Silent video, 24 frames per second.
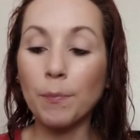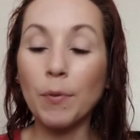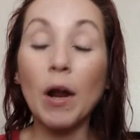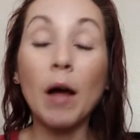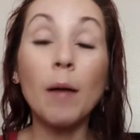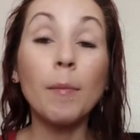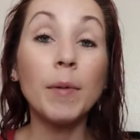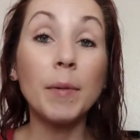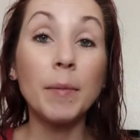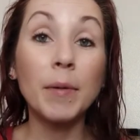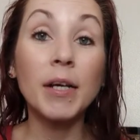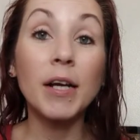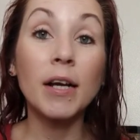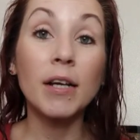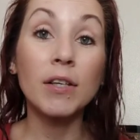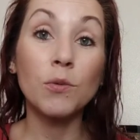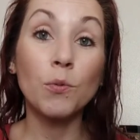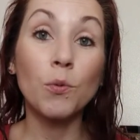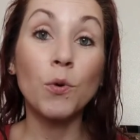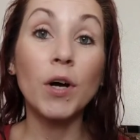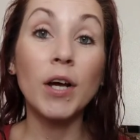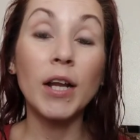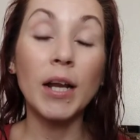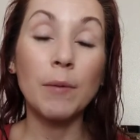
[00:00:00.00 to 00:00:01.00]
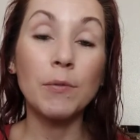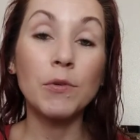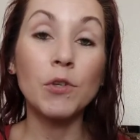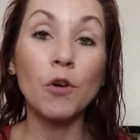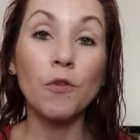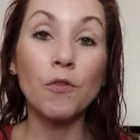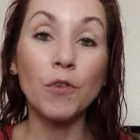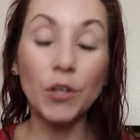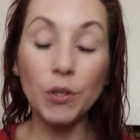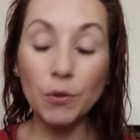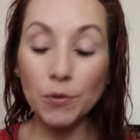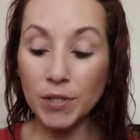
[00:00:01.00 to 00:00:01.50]
probably because one, I was
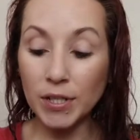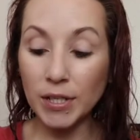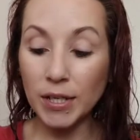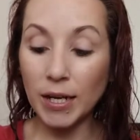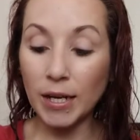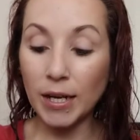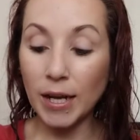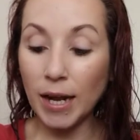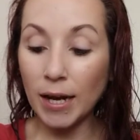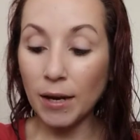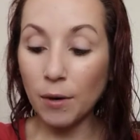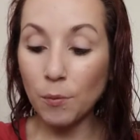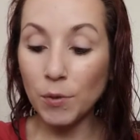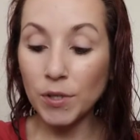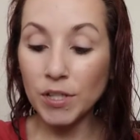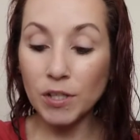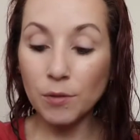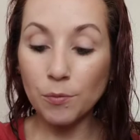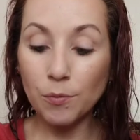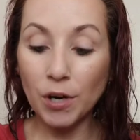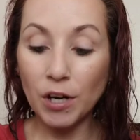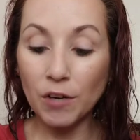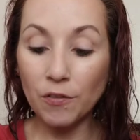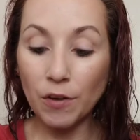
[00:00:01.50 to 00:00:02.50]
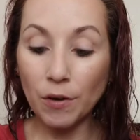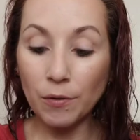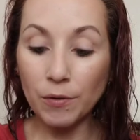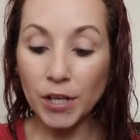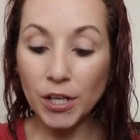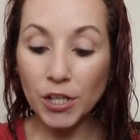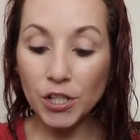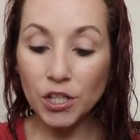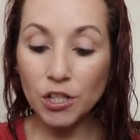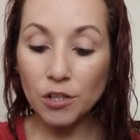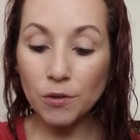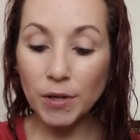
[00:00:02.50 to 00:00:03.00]
overusing it and I wasn't wearing
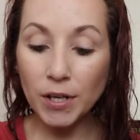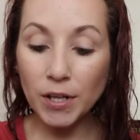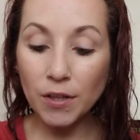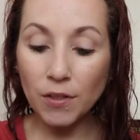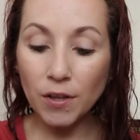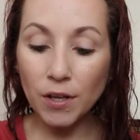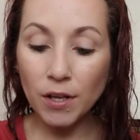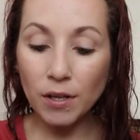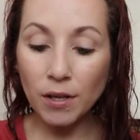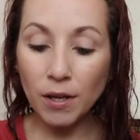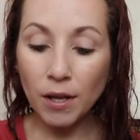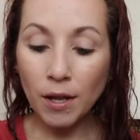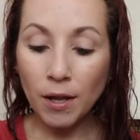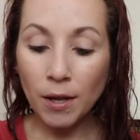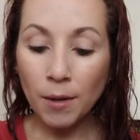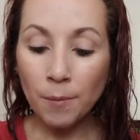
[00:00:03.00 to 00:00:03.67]
foundation or anything.